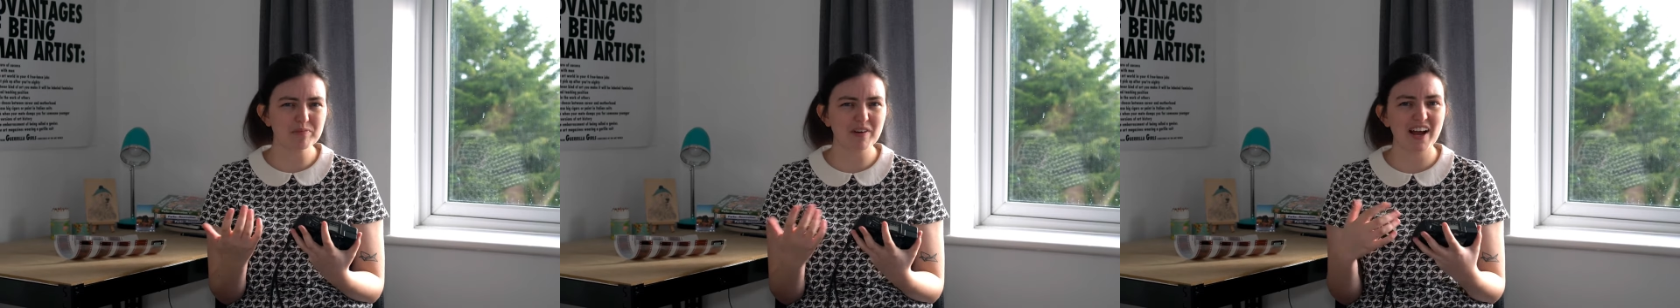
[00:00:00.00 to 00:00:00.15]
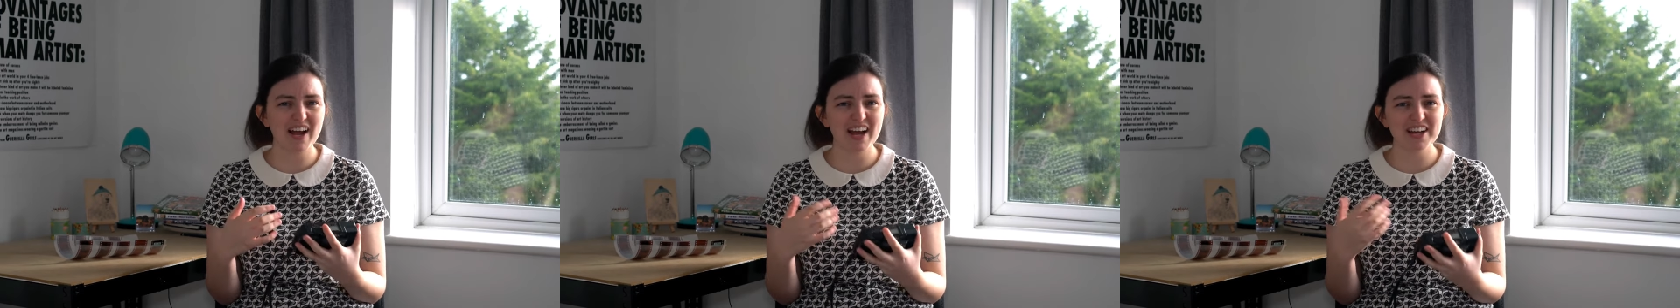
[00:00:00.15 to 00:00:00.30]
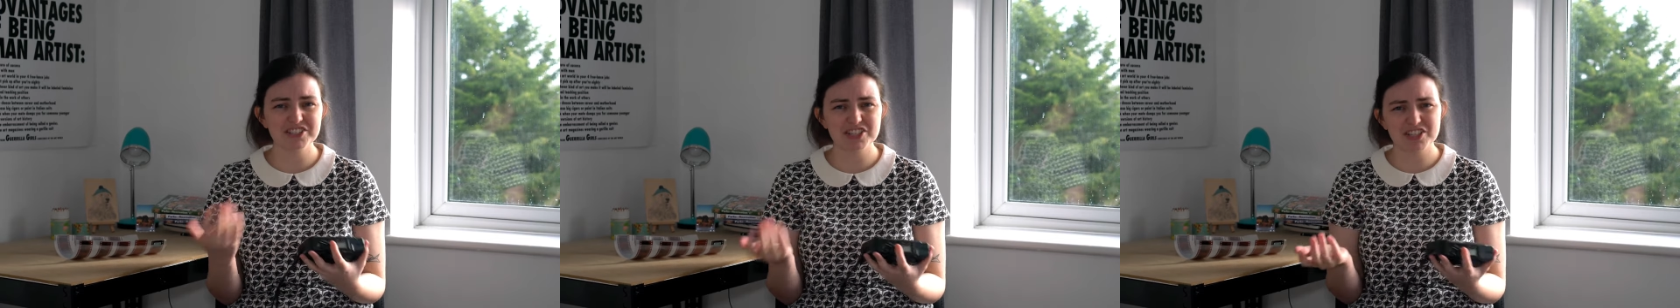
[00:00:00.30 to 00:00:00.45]

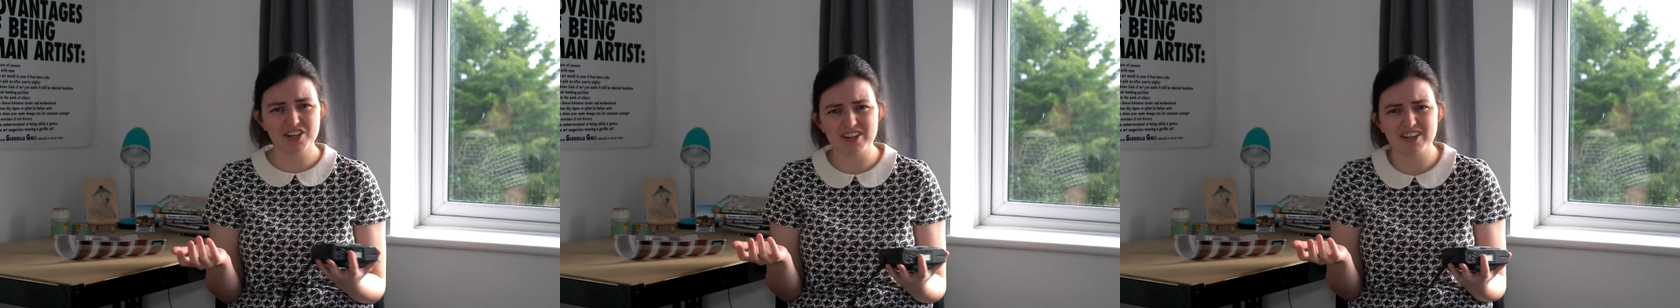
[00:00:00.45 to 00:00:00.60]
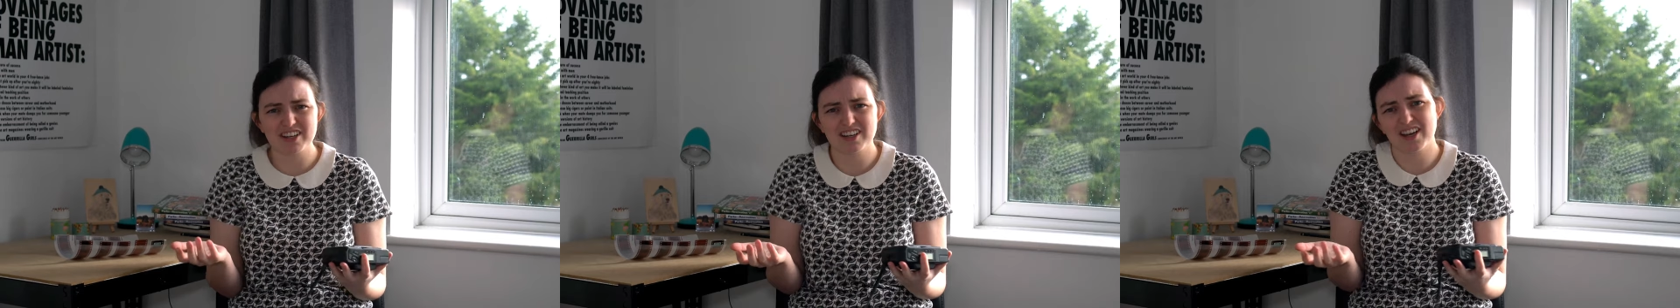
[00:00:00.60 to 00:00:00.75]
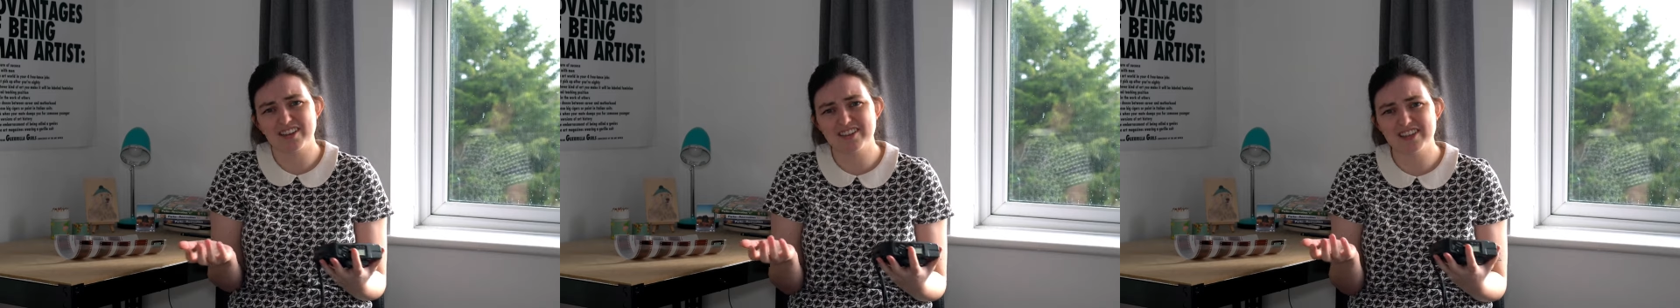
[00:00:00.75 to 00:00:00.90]
but I actually
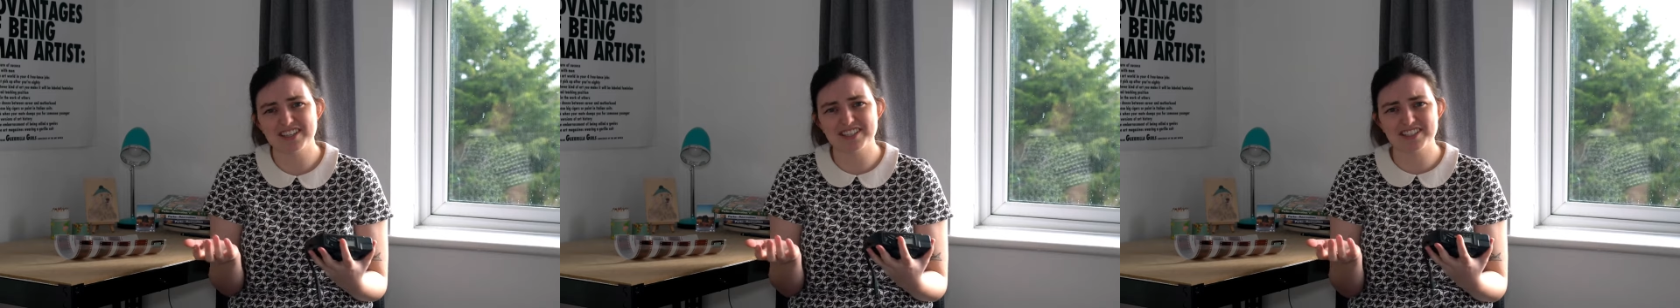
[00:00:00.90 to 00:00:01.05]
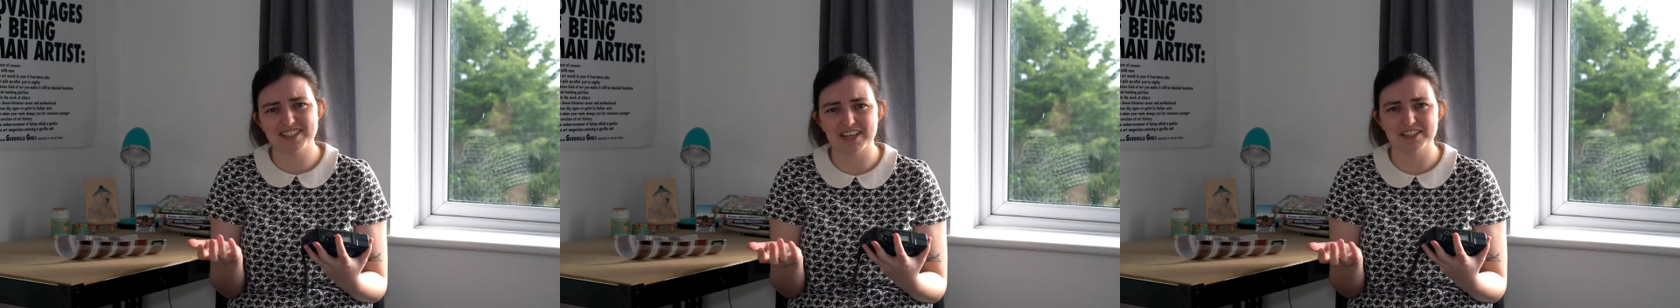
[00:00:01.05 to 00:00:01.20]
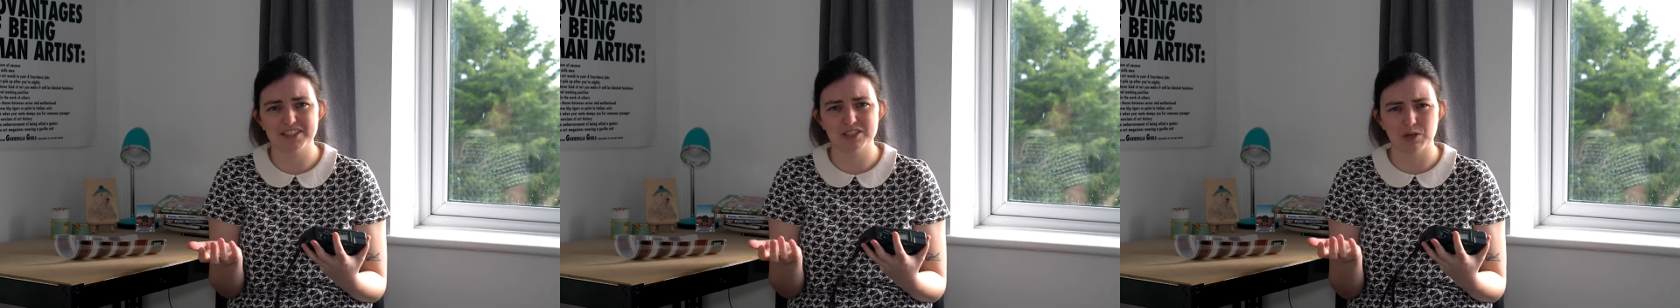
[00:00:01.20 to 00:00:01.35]
kind of like the
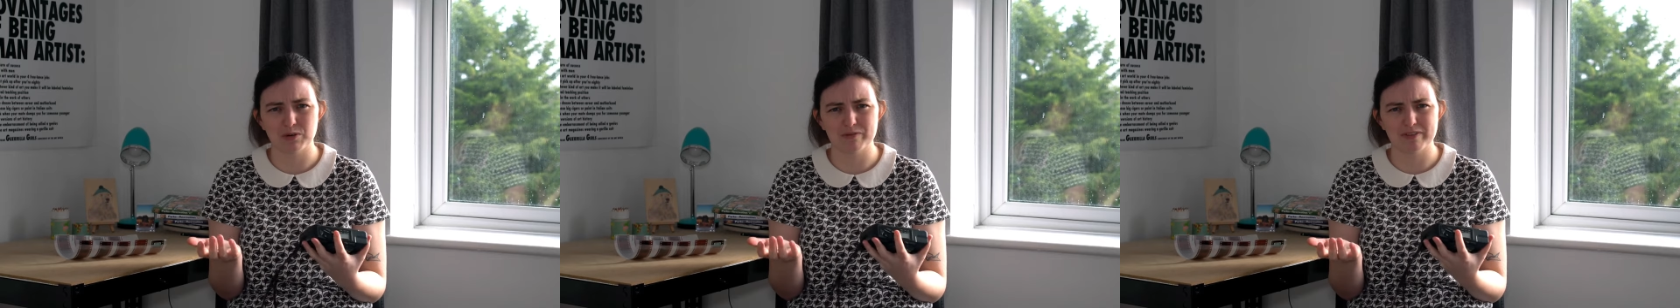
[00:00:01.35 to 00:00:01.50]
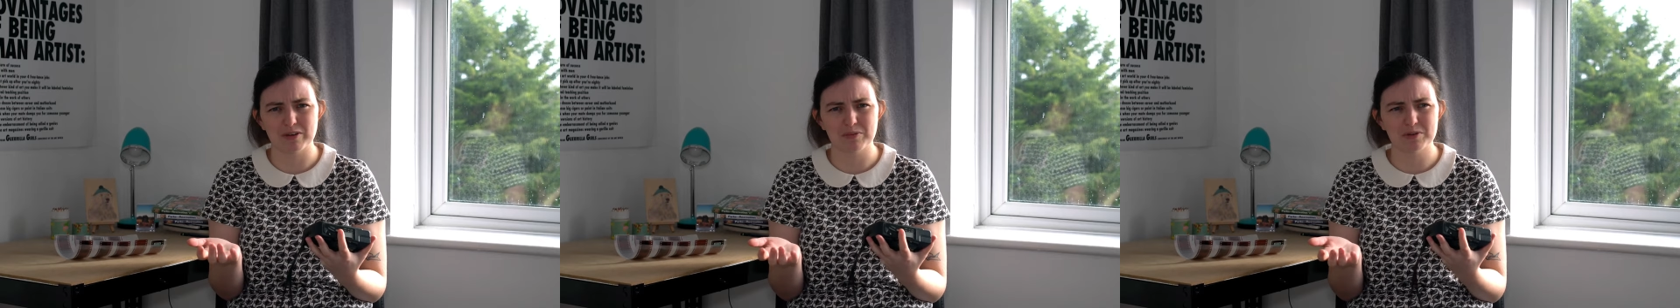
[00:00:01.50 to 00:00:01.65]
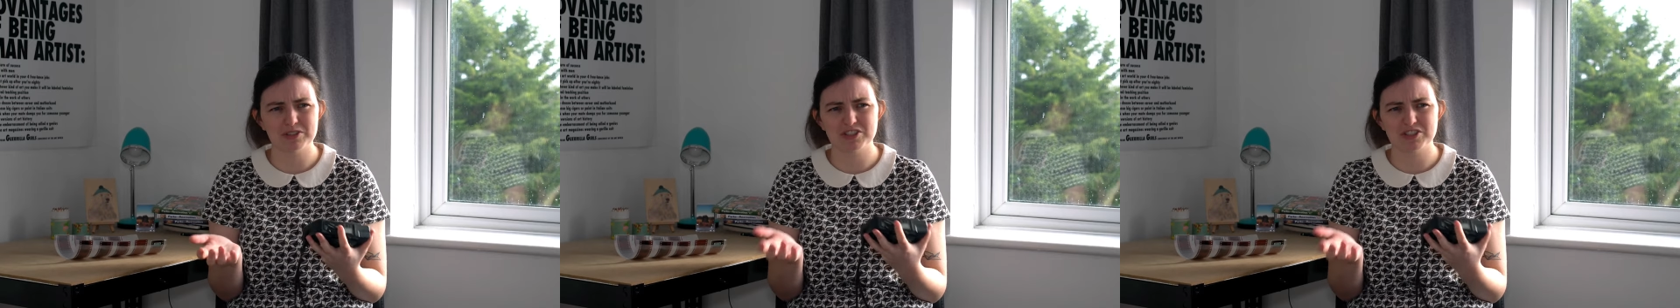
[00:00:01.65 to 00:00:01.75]
aesthetic of it,